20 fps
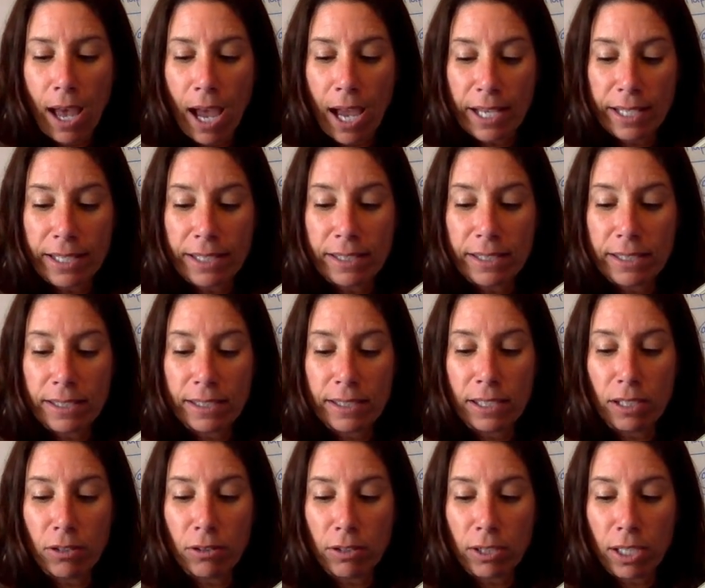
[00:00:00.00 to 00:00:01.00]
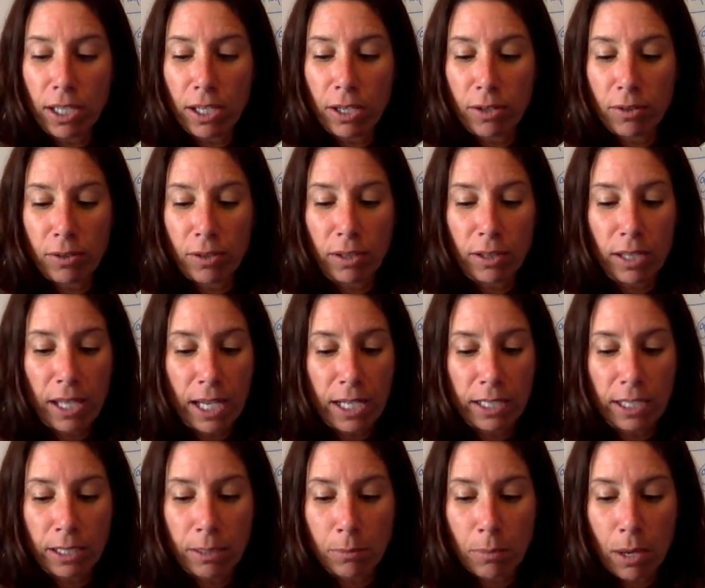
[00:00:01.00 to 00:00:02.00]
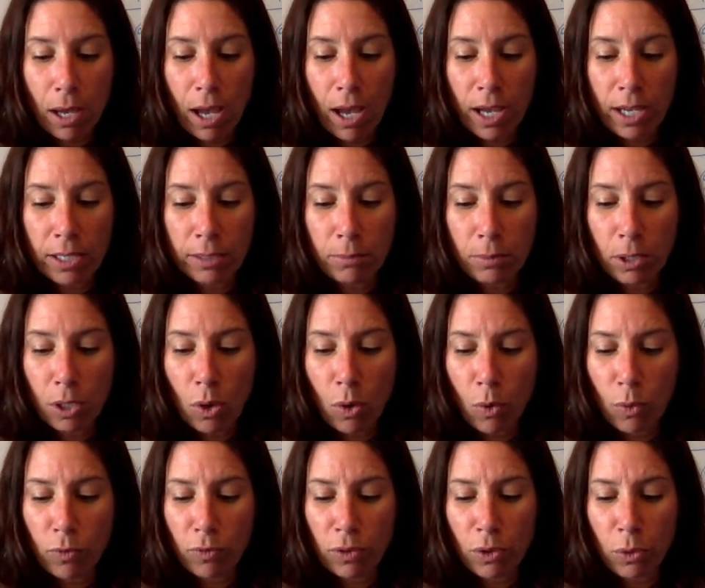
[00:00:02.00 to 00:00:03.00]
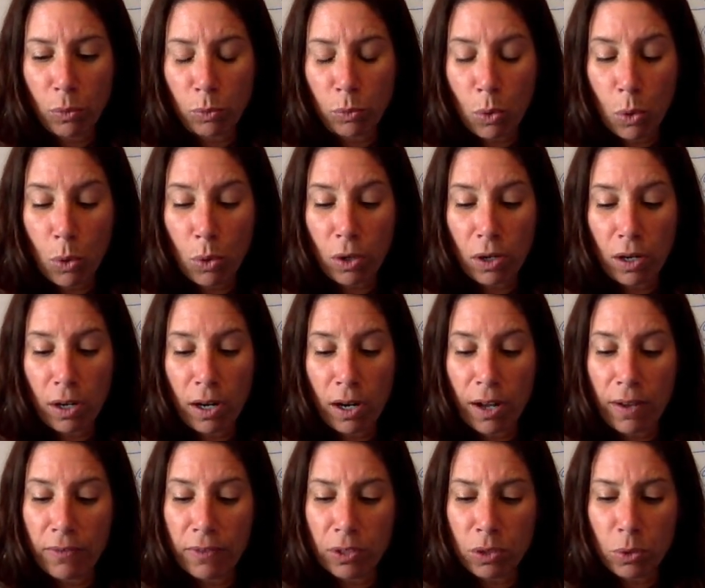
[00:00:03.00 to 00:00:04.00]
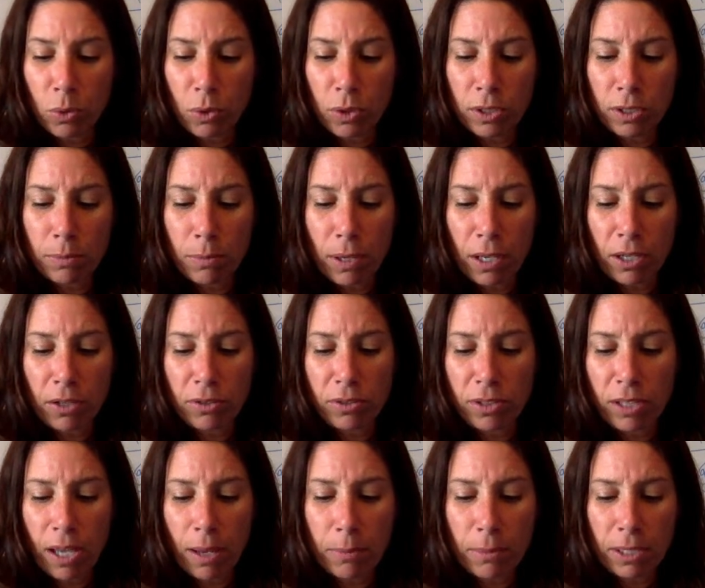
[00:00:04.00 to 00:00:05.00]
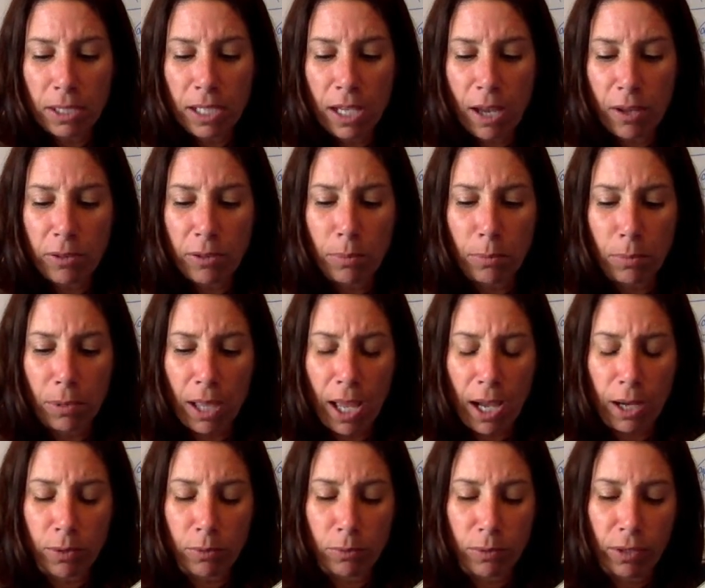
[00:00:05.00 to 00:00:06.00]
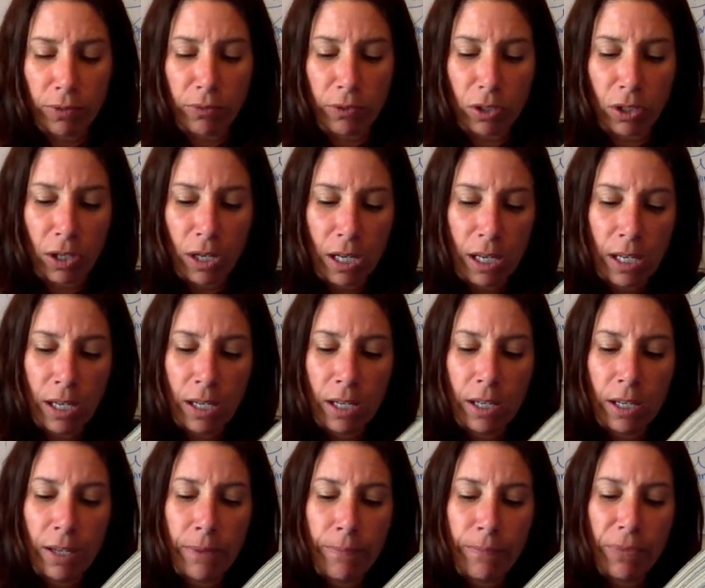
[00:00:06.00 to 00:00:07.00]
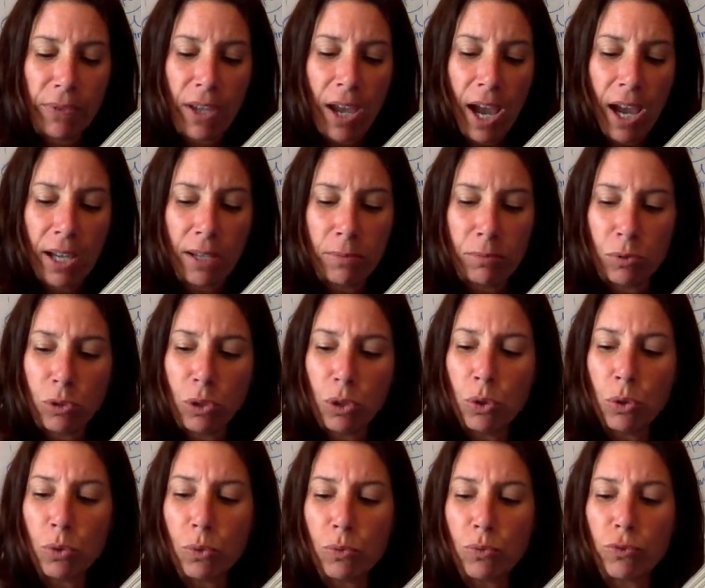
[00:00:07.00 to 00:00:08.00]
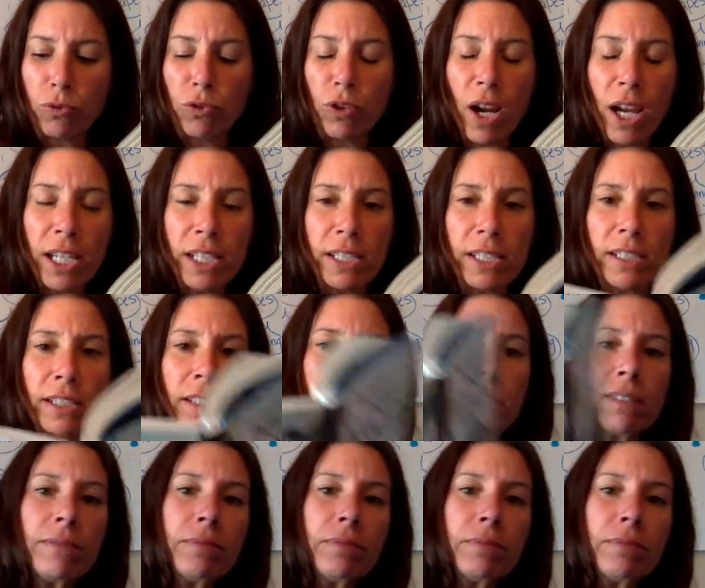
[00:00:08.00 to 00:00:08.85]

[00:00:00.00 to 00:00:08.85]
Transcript: I can still hear the lightning behind me over the roar of the noisemakers coming down the black river. I am too frightened